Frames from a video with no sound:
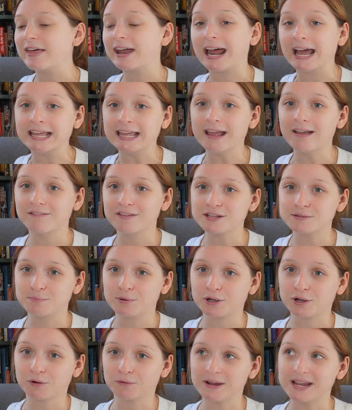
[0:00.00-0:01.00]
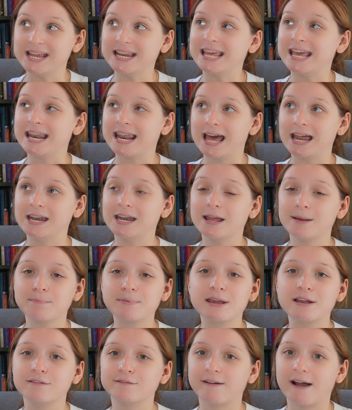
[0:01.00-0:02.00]
that I gave this book a read. It ended up
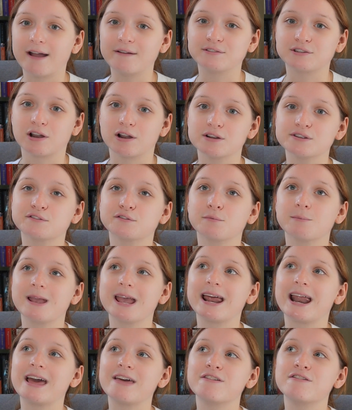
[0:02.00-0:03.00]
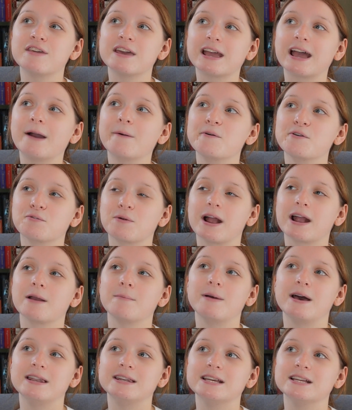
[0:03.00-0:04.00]
being 5 stars for me, and I think I would
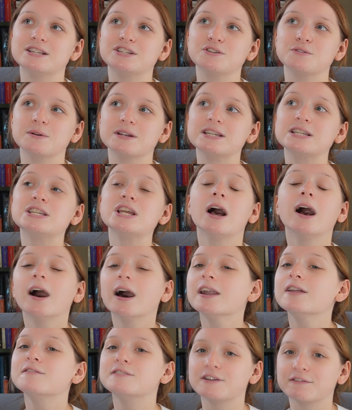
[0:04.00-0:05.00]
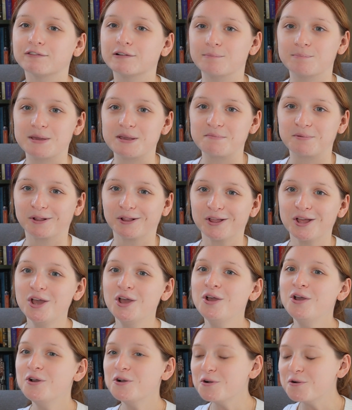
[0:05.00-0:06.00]
recommend it to a ton of different people
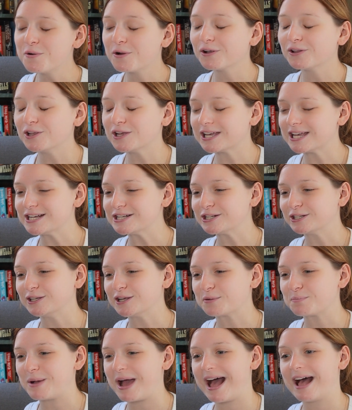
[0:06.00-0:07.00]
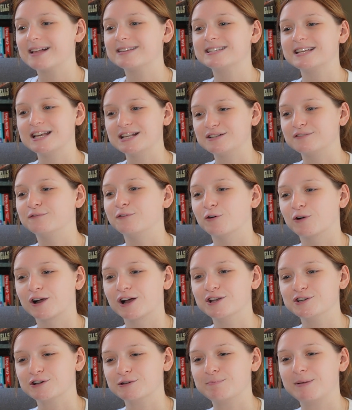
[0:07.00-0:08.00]
who are looking to look past its
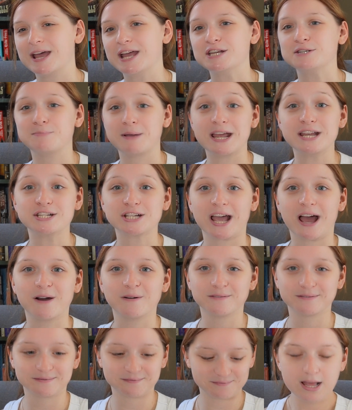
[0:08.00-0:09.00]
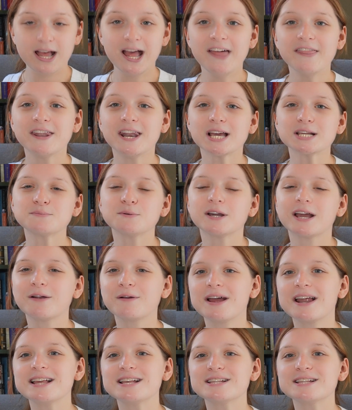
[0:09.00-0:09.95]
400-page count. The next book I read